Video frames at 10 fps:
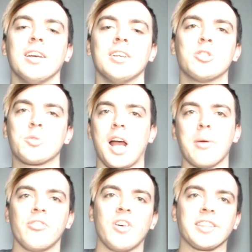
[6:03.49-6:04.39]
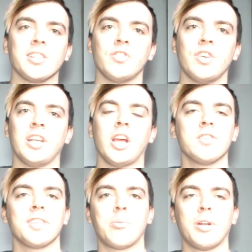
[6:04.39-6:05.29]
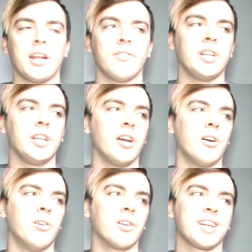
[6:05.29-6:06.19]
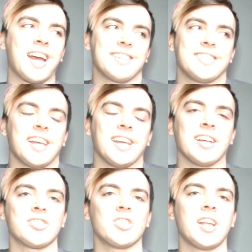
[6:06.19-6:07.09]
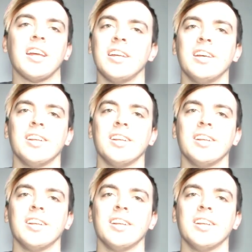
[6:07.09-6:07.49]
Subscribe if you like these videos. I put out a video essay yesterday.